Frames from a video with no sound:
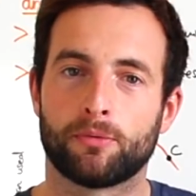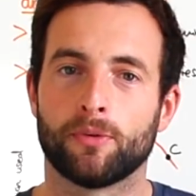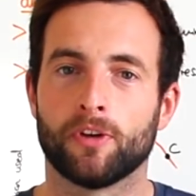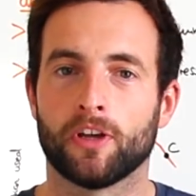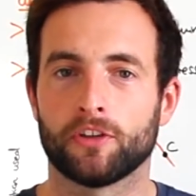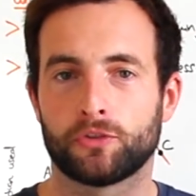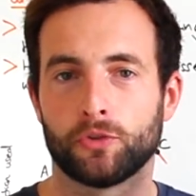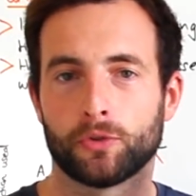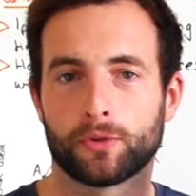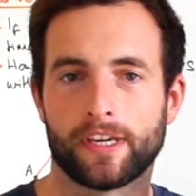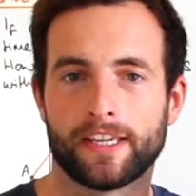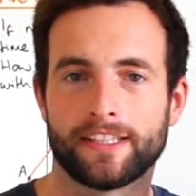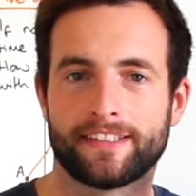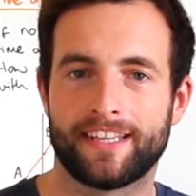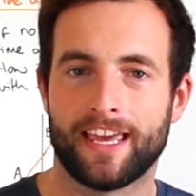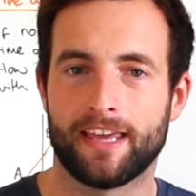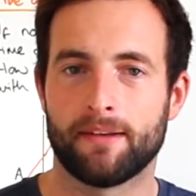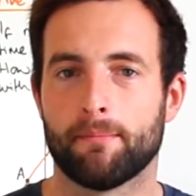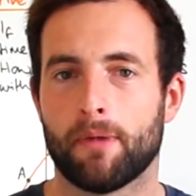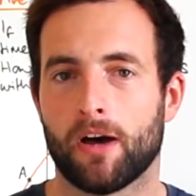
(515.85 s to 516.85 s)
We're not talking
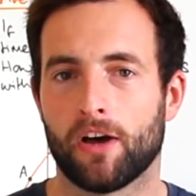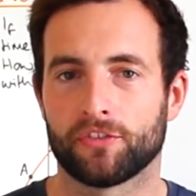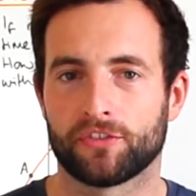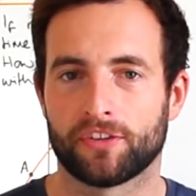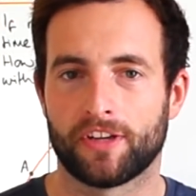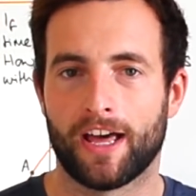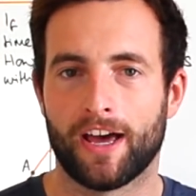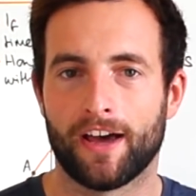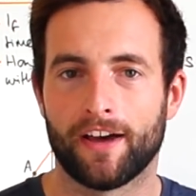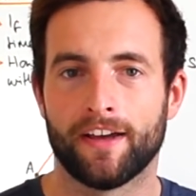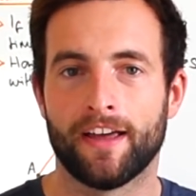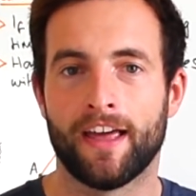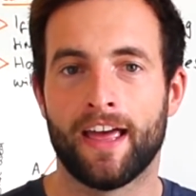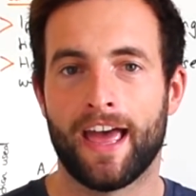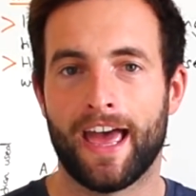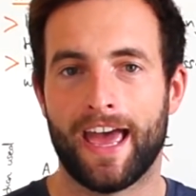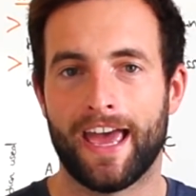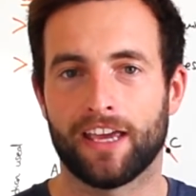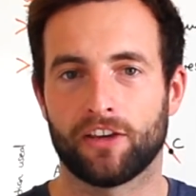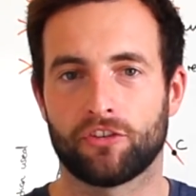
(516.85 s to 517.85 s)
10 miles an hour
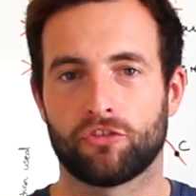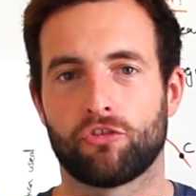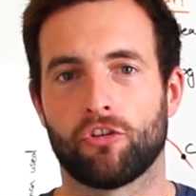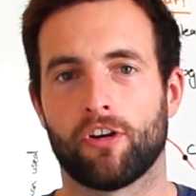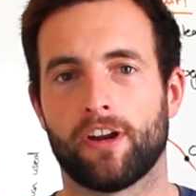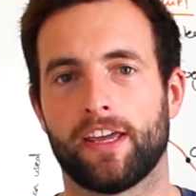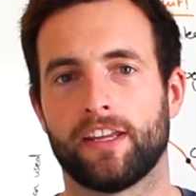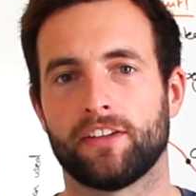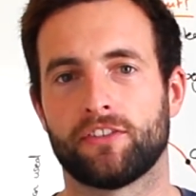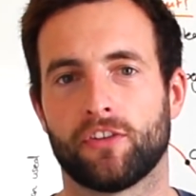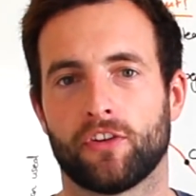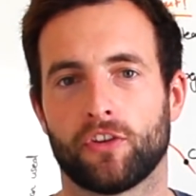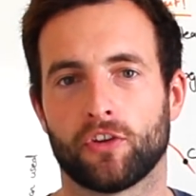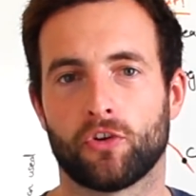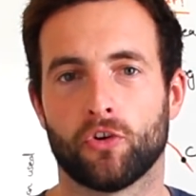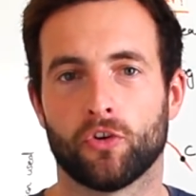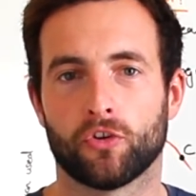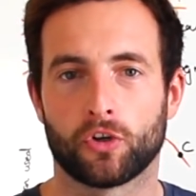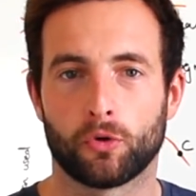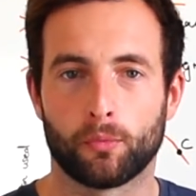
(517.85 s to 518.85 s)
extra into the
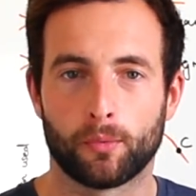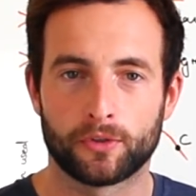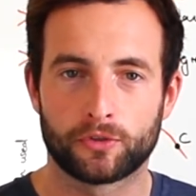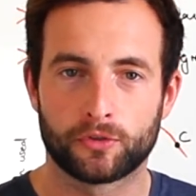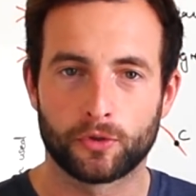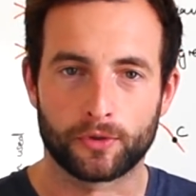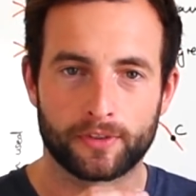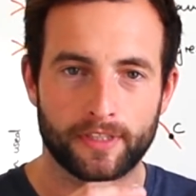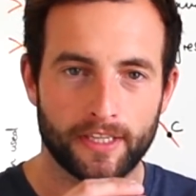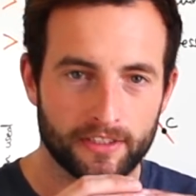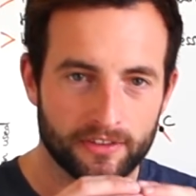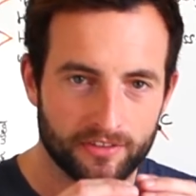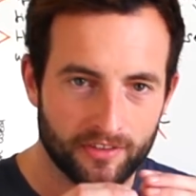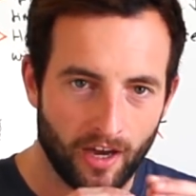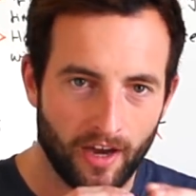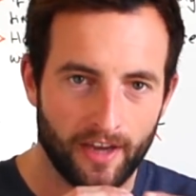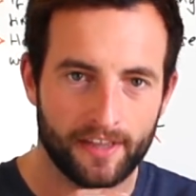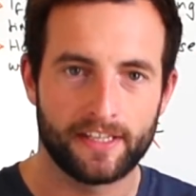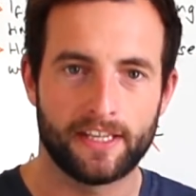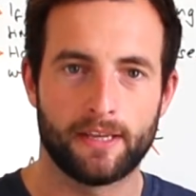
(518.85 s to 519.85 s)
corner. We're talking
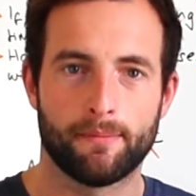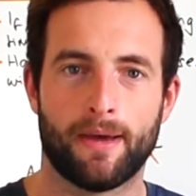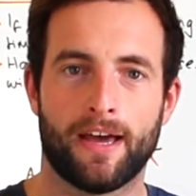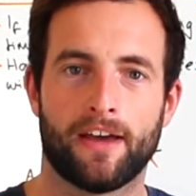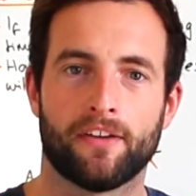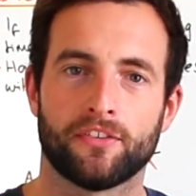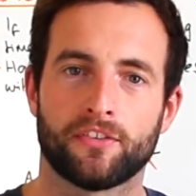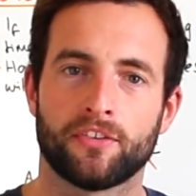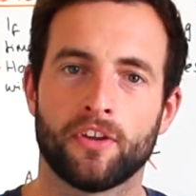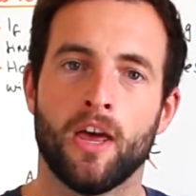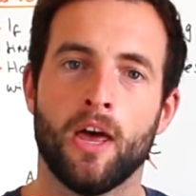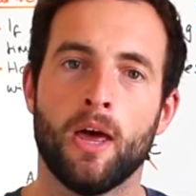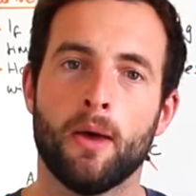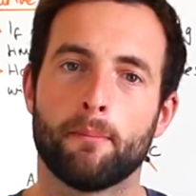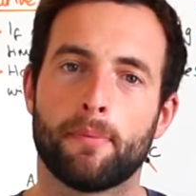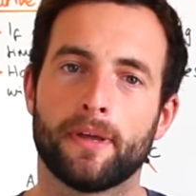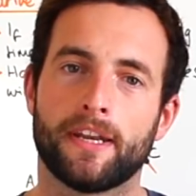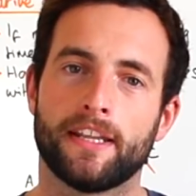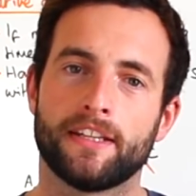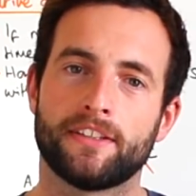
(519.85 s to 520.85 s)
tiny amounts,
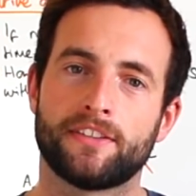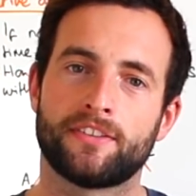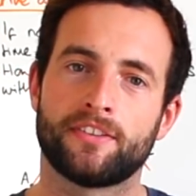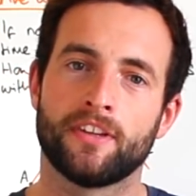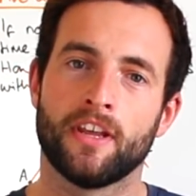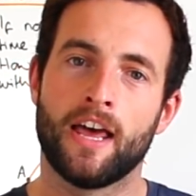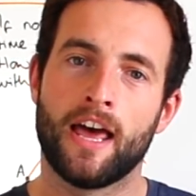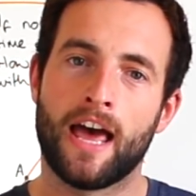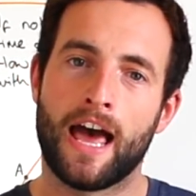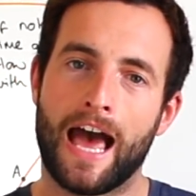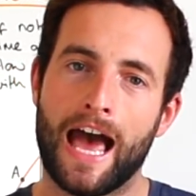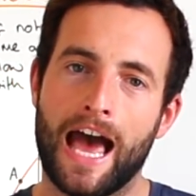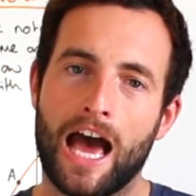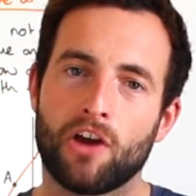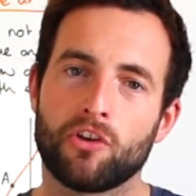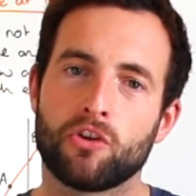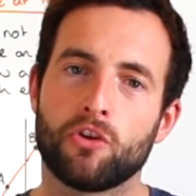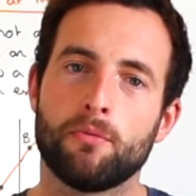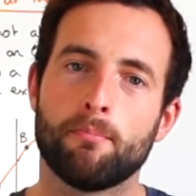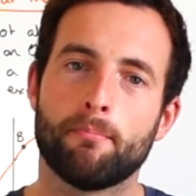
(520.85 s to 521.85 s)
but it's how
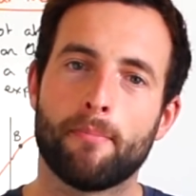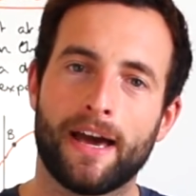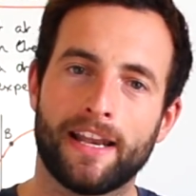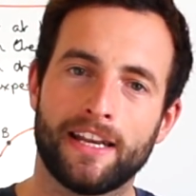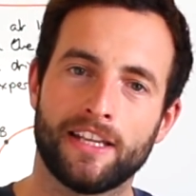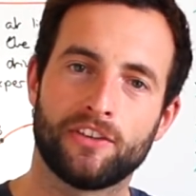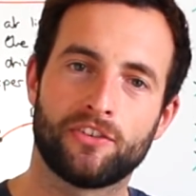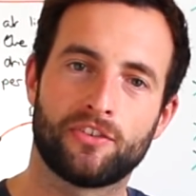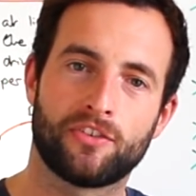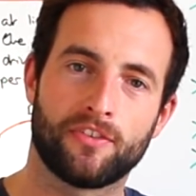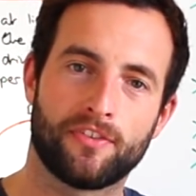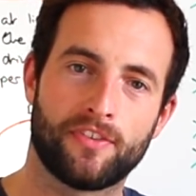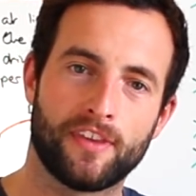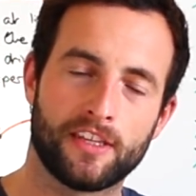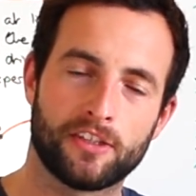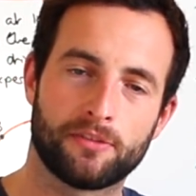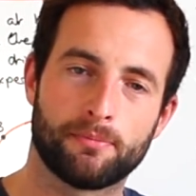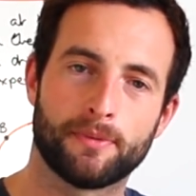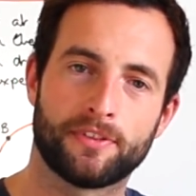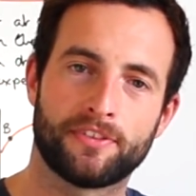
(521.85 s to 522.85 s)
you manage
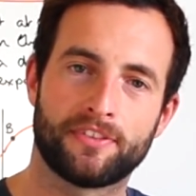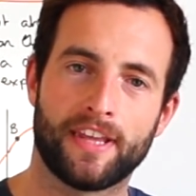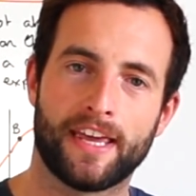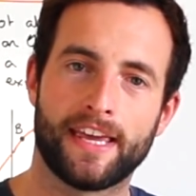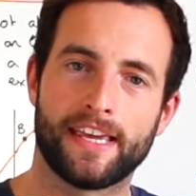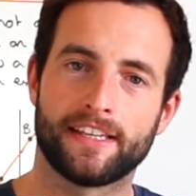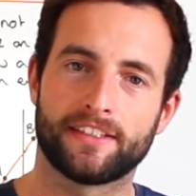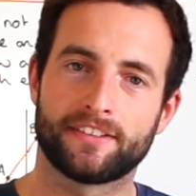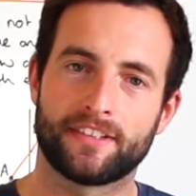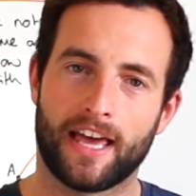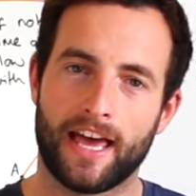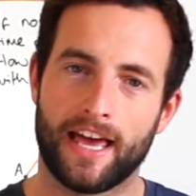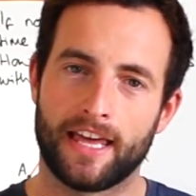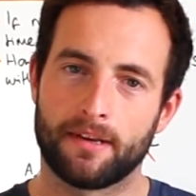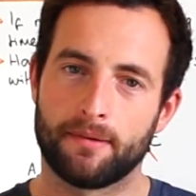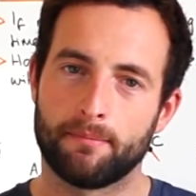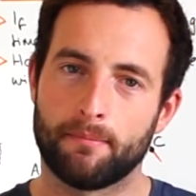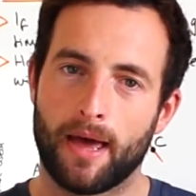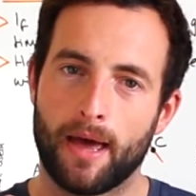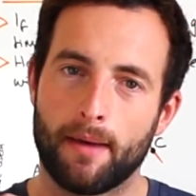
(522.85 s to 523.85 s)
these mistakes
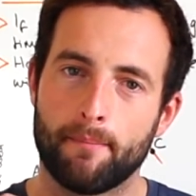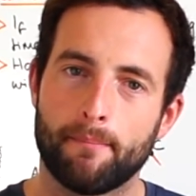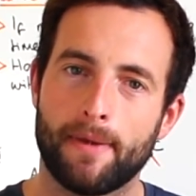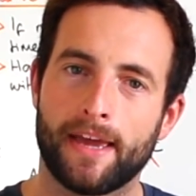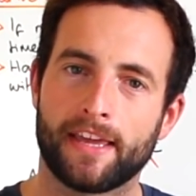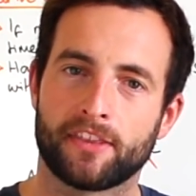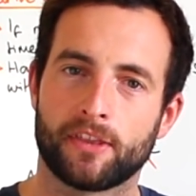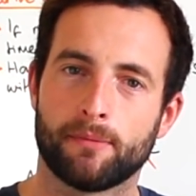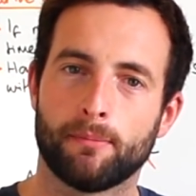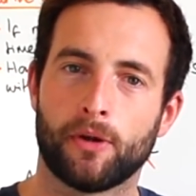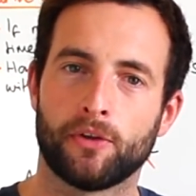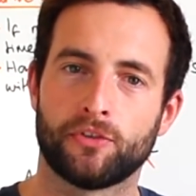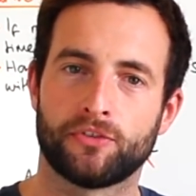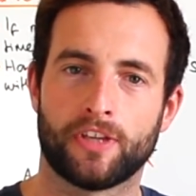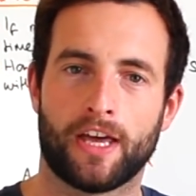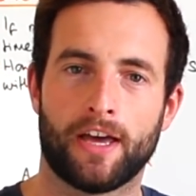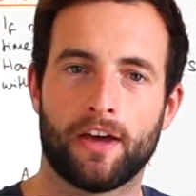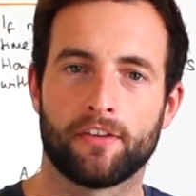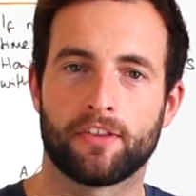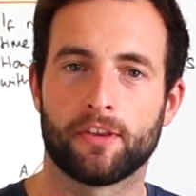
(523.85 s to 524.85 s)
and make the most
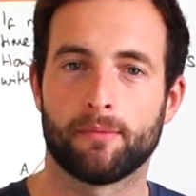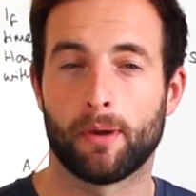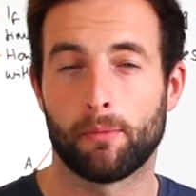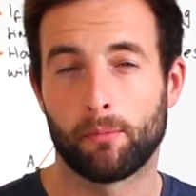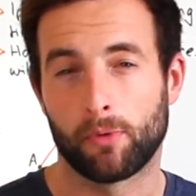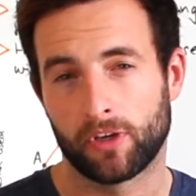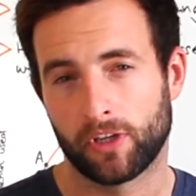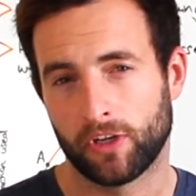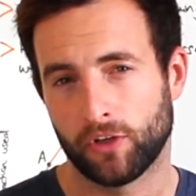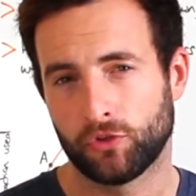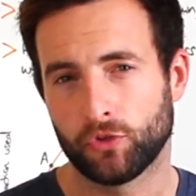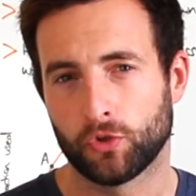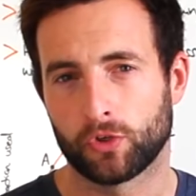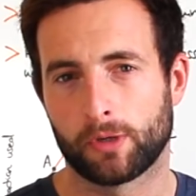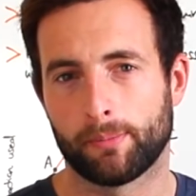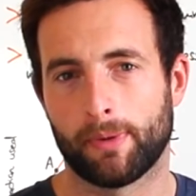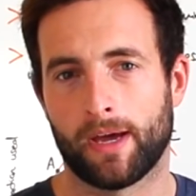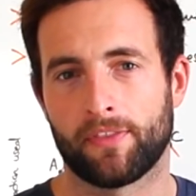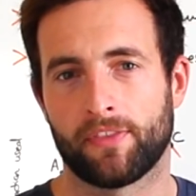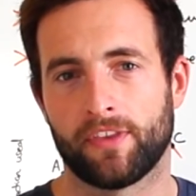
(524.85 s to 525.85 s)
out of them. And we're going to
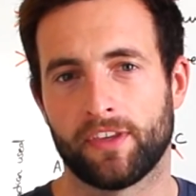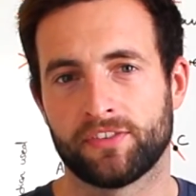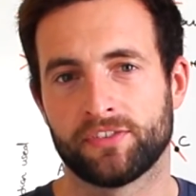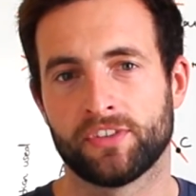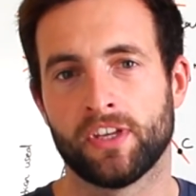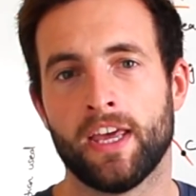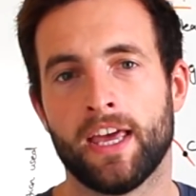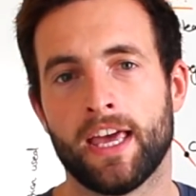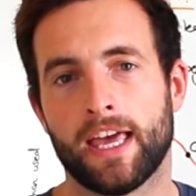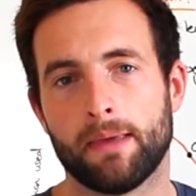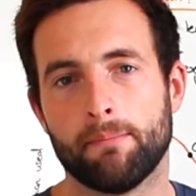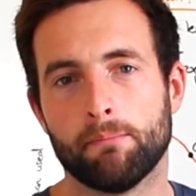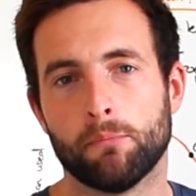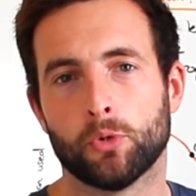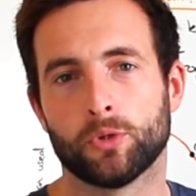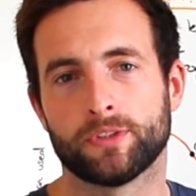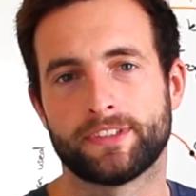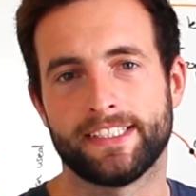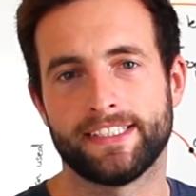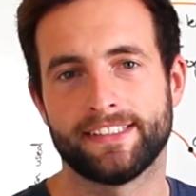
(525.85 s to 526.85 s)
talk about this in
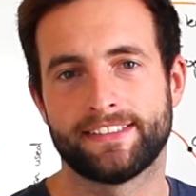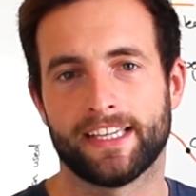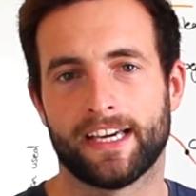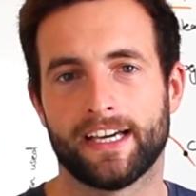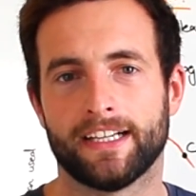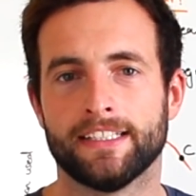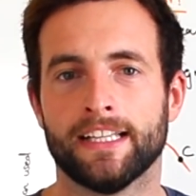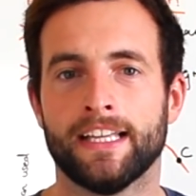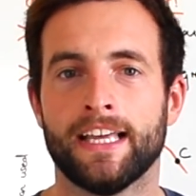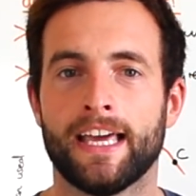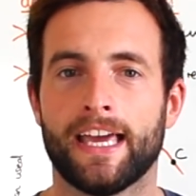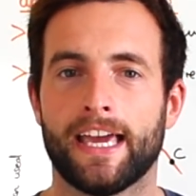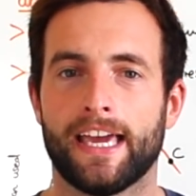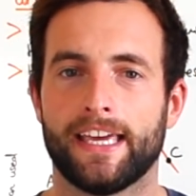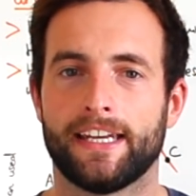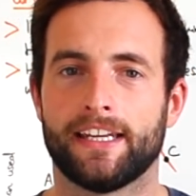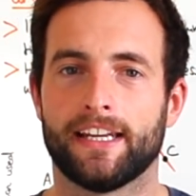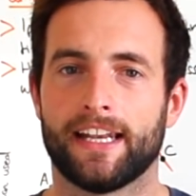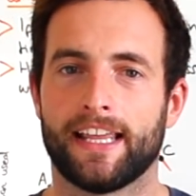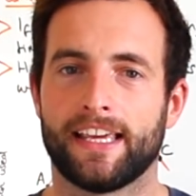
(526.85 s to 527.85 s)
more detail
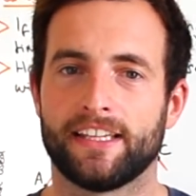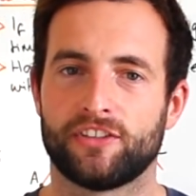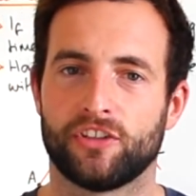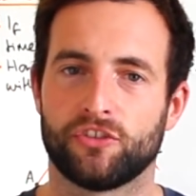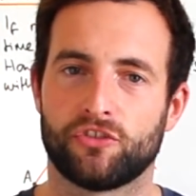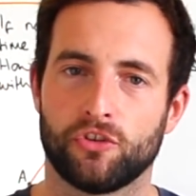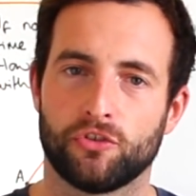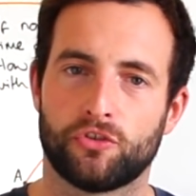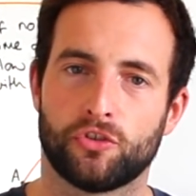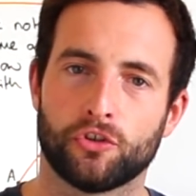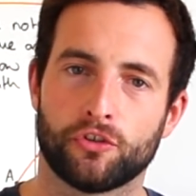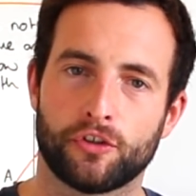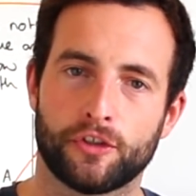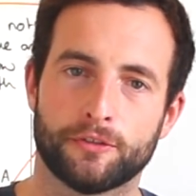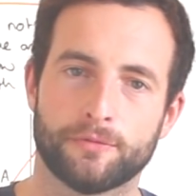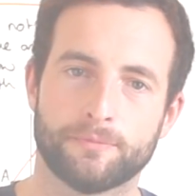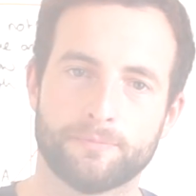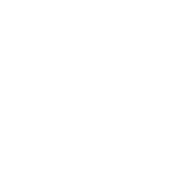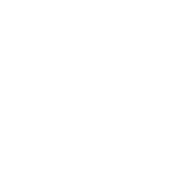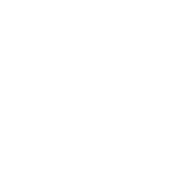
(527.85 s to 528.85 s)
in a later tutorial.